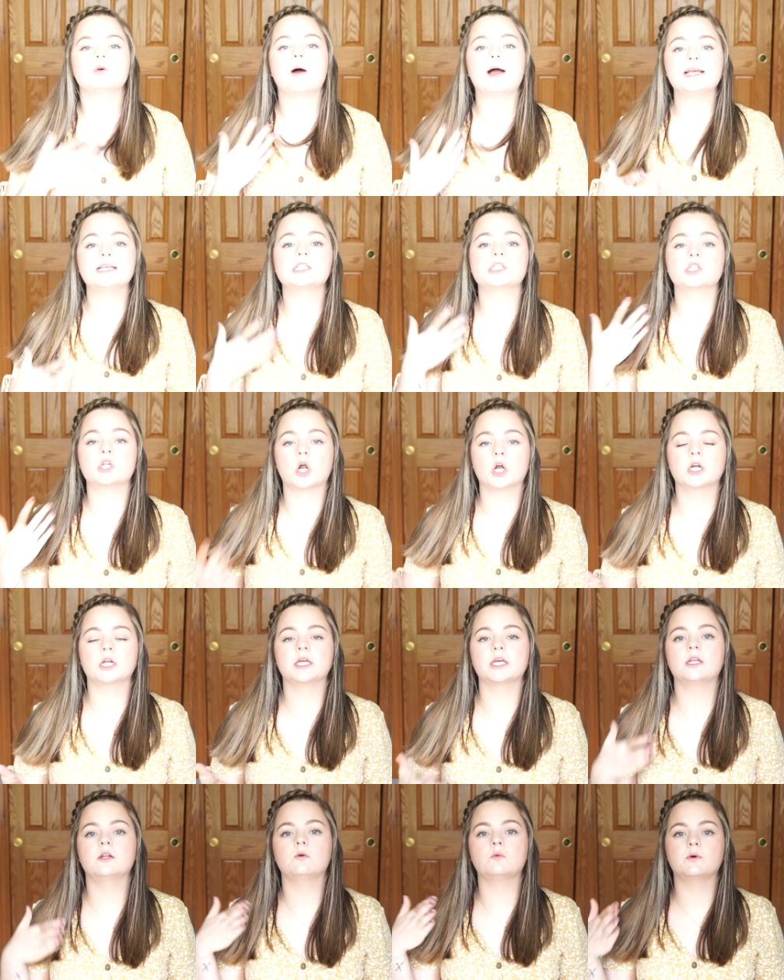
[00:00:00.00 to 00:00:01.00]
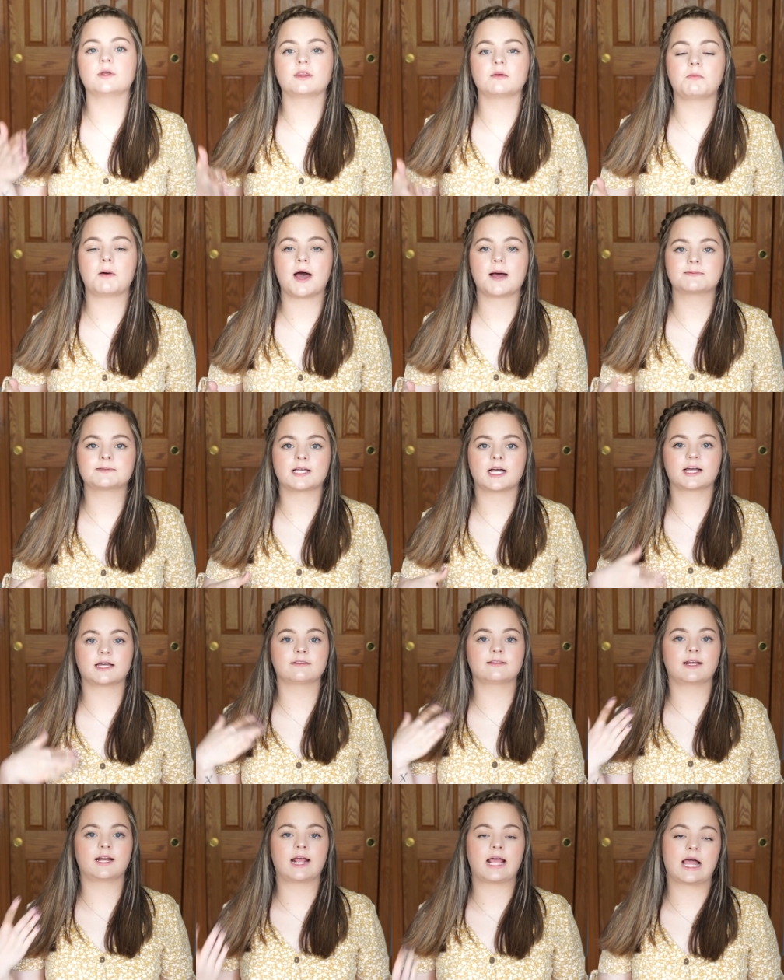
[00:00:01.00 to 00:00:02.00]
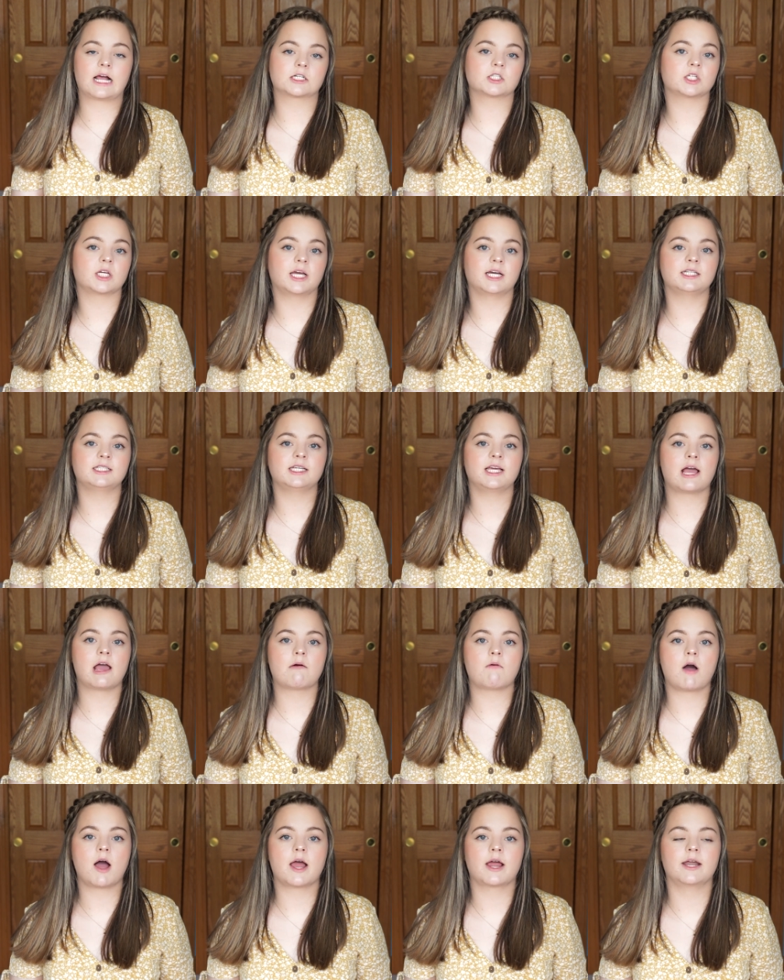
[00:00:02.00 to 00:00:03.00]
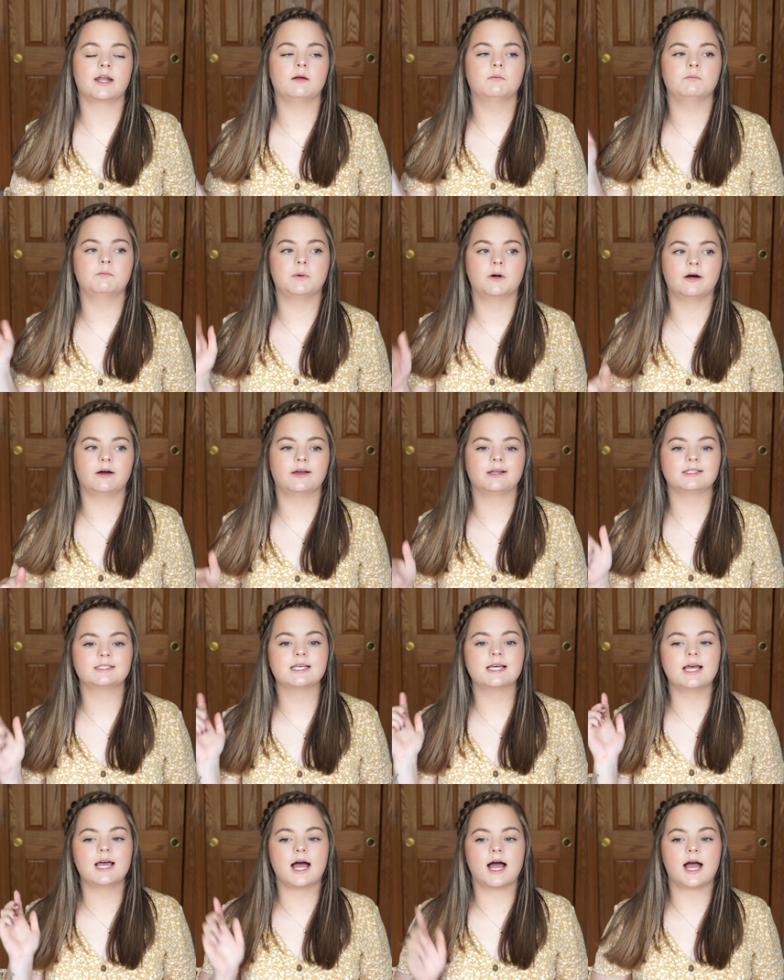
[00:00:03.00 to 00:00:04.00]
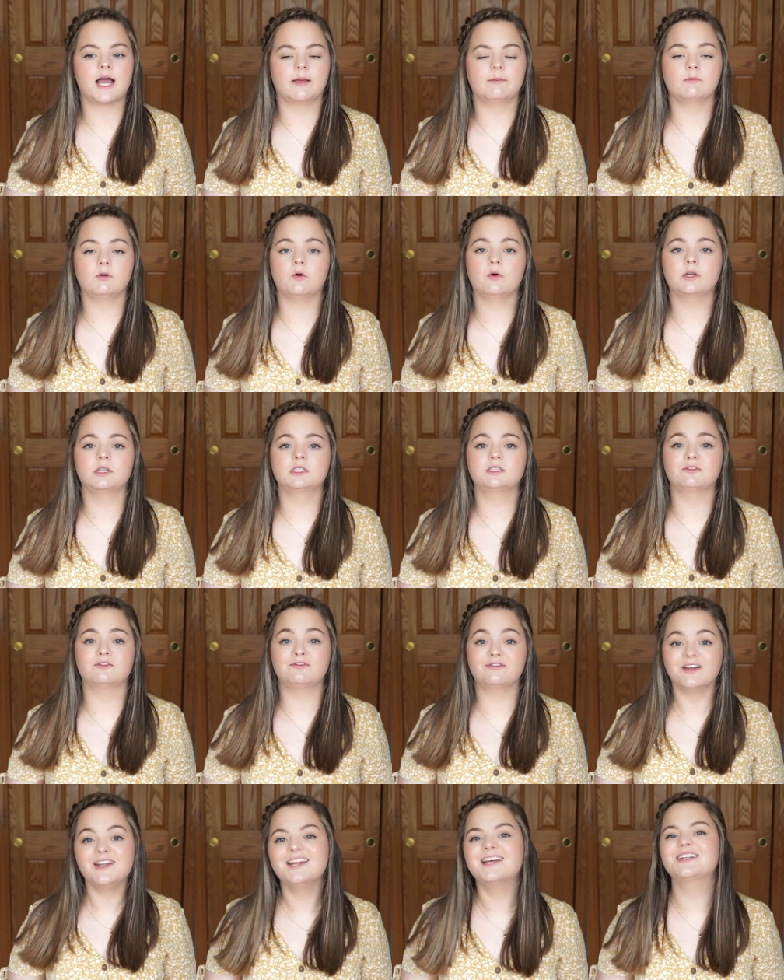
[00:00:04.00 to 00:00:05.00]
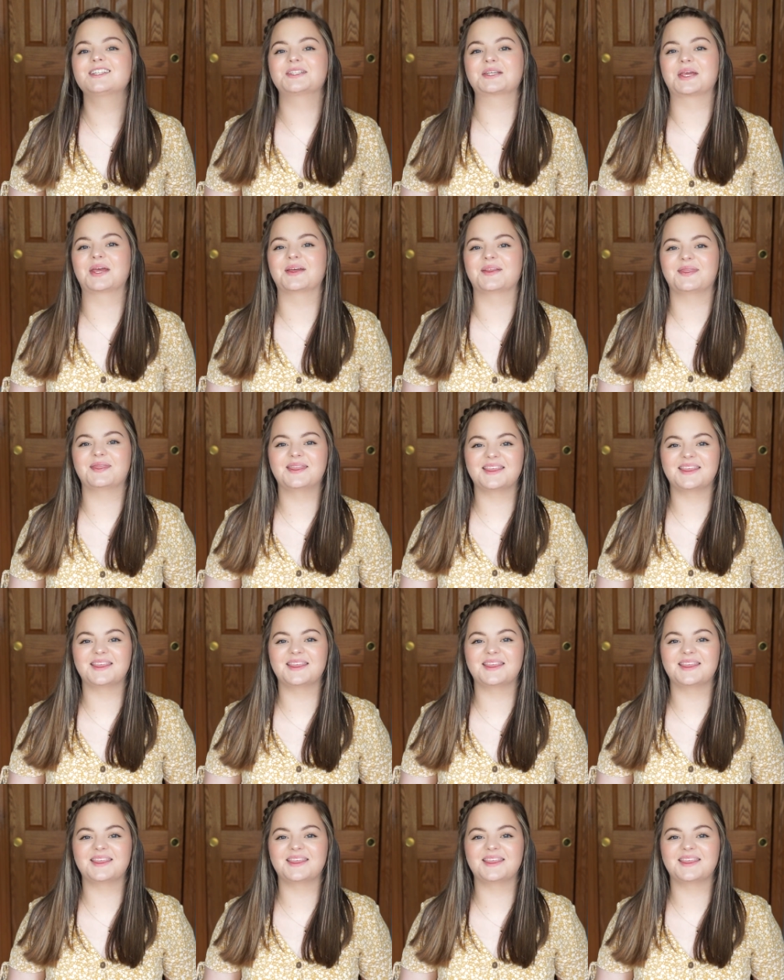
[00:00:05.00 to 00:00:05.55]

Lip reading: I started with a pop socket that I actually had DIY'd, but I'm going to finish